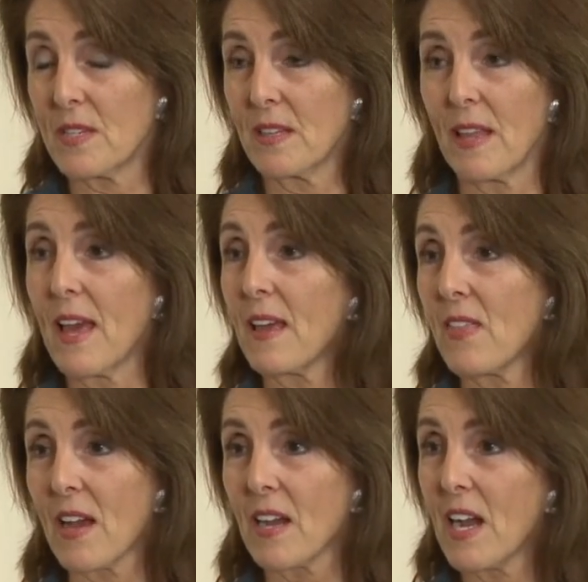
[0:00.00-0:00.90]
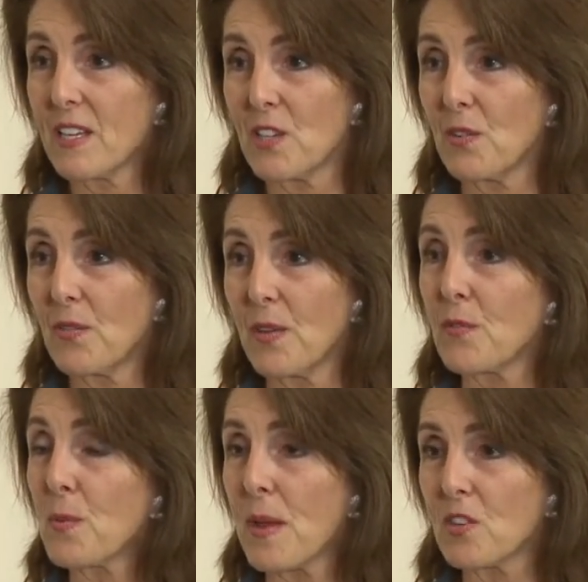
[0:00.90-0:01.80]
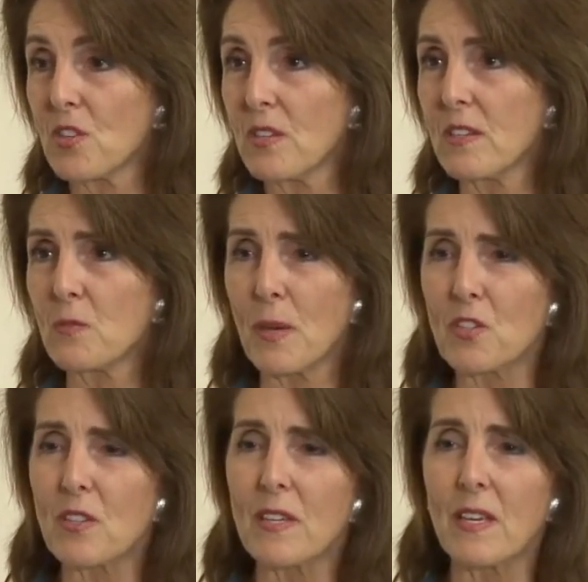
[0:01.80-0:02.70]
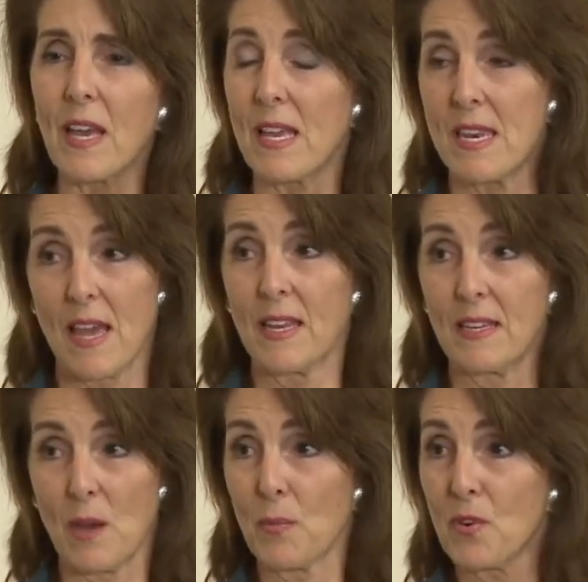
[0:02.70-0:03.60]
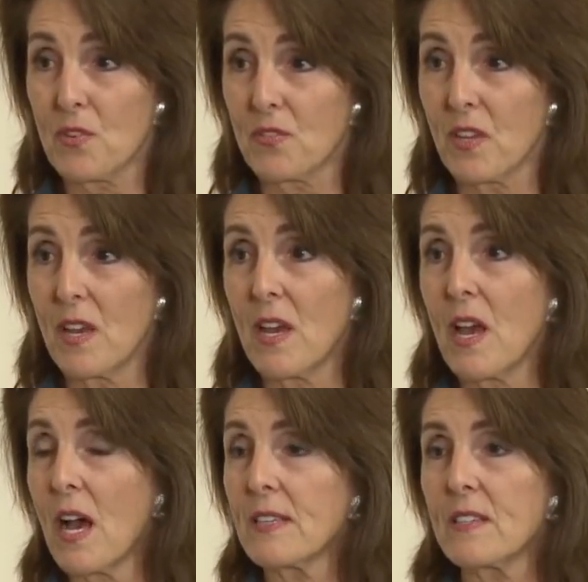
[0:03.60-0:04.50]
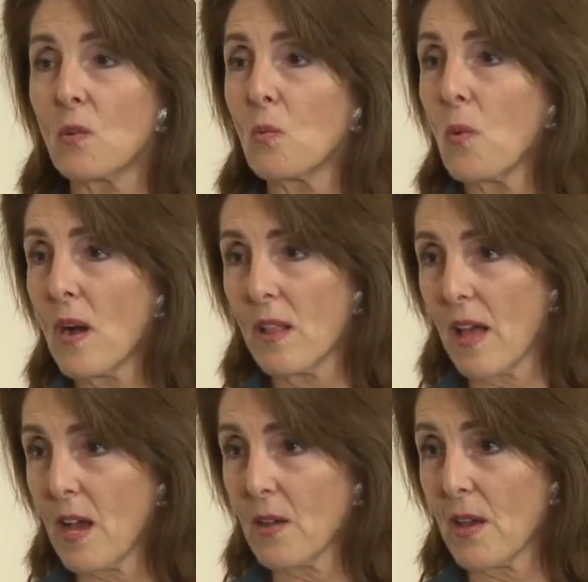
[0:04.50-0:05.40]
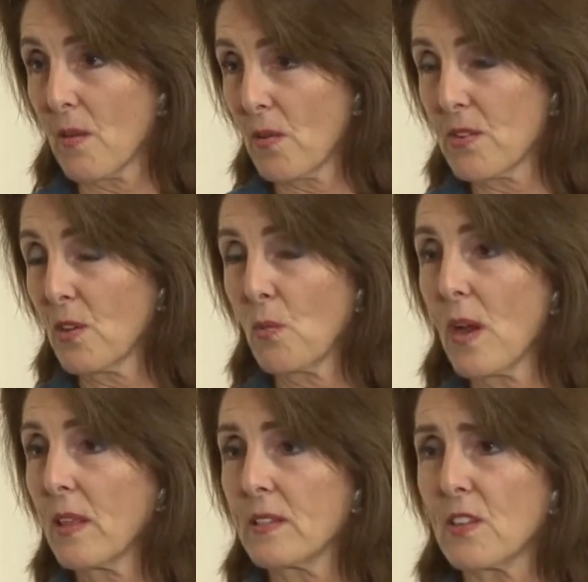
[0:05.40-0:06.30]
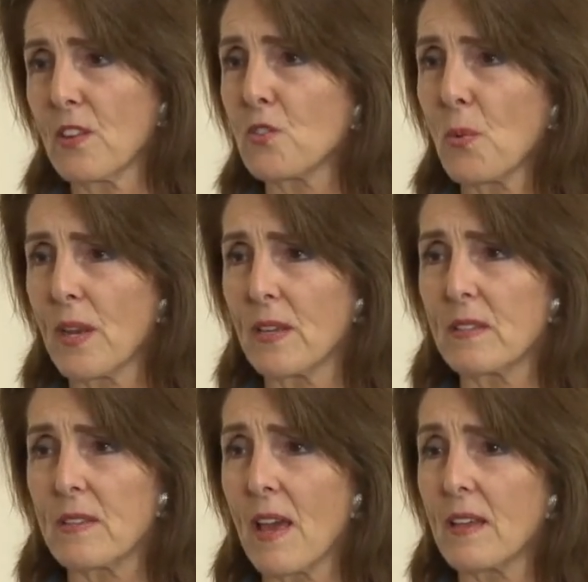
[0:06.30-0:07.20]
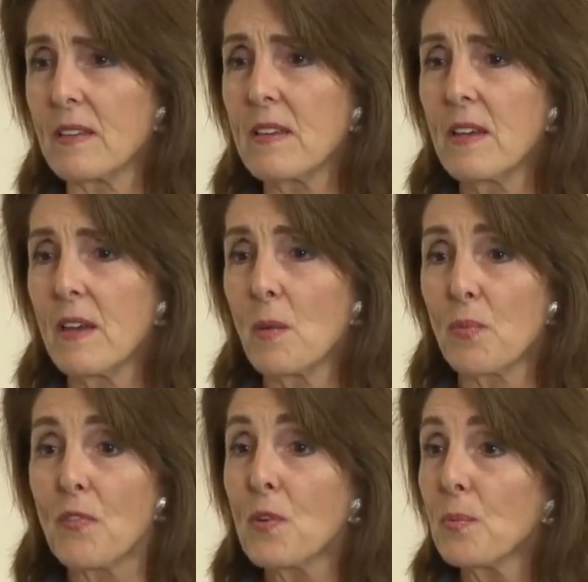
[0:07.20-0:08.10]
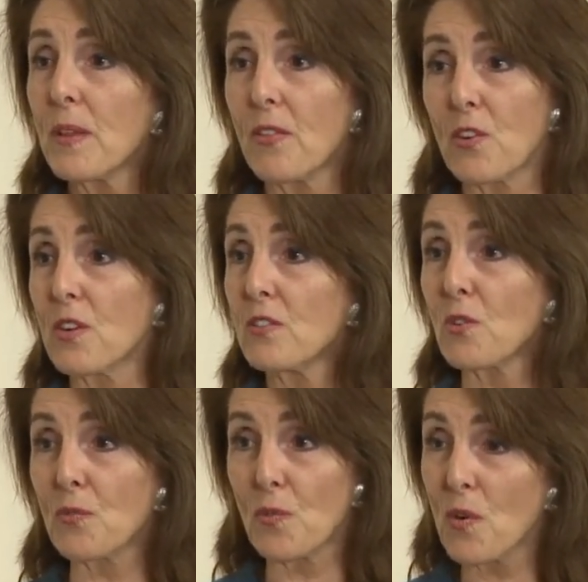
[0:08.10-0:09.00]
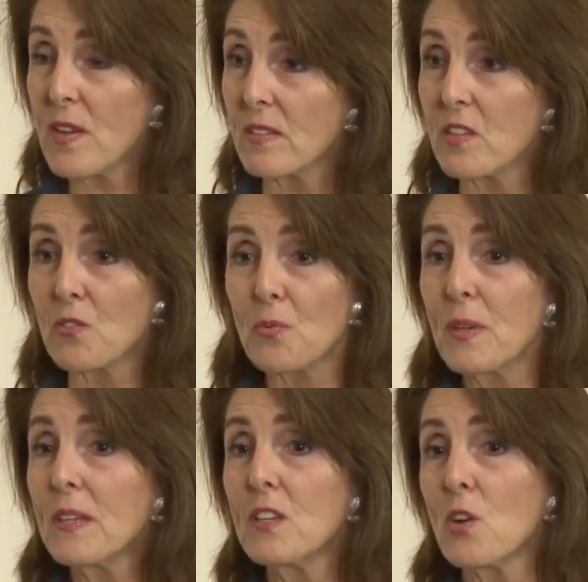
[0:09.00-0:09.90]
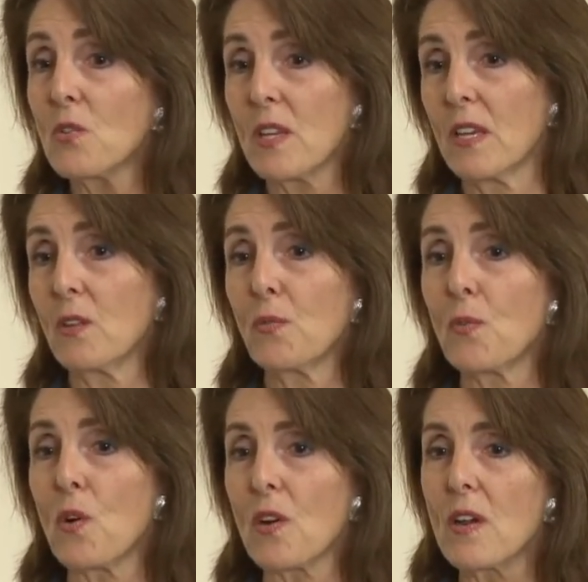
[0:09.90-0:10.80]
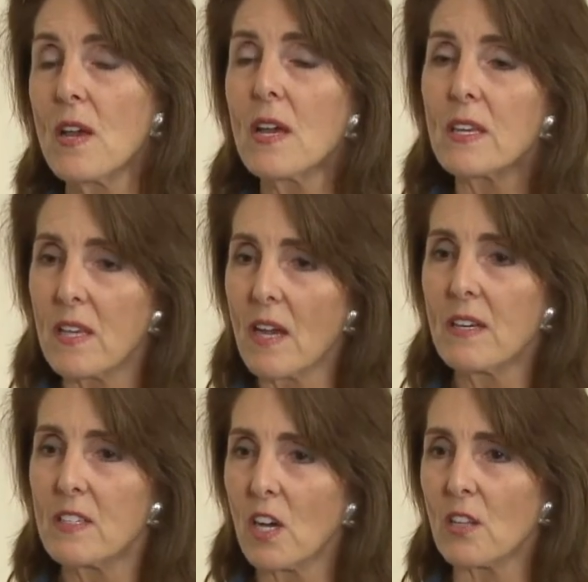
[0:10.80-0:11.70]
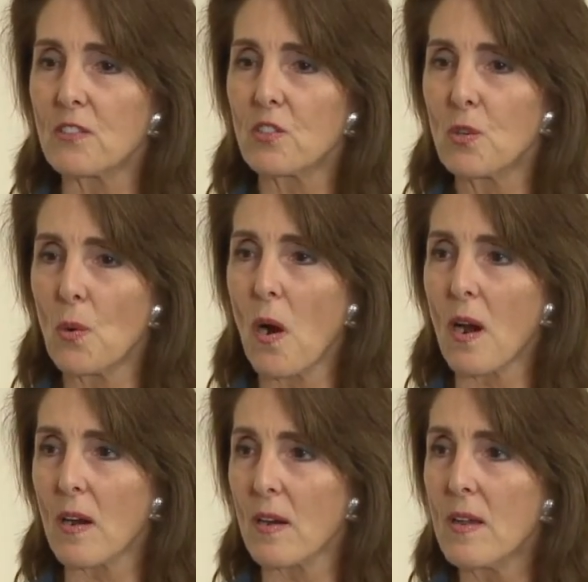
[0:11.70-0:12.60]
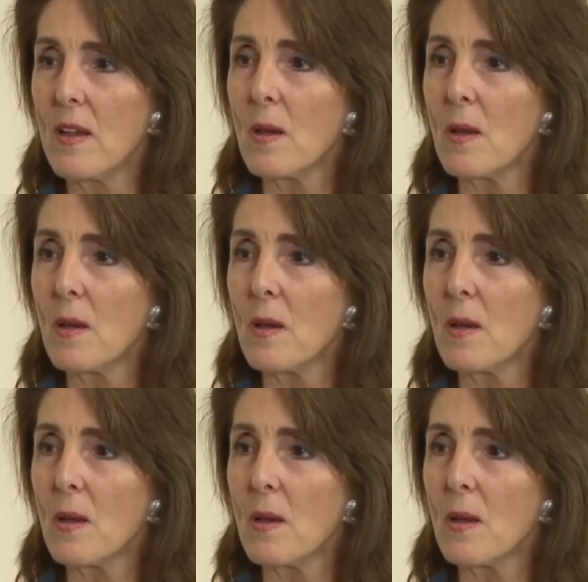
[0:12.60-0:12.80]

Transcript: delay that kind of information, especially any numbers, until well into their 20s and preferably 30s or 40s. There's really no need for young adults who are